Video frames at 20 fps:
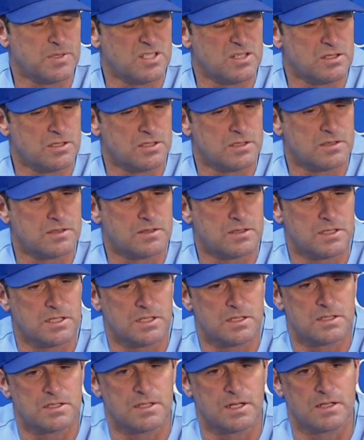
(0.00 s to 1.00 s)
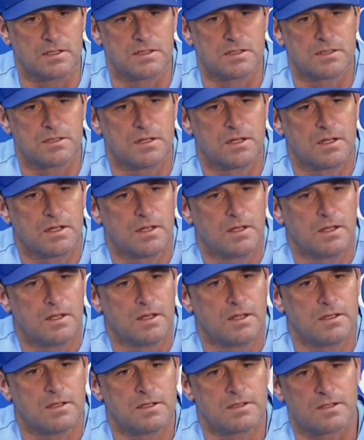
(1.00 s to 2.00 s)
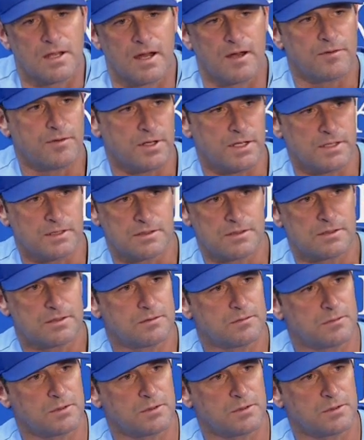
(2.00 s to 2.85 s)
But you just sense it's confidence.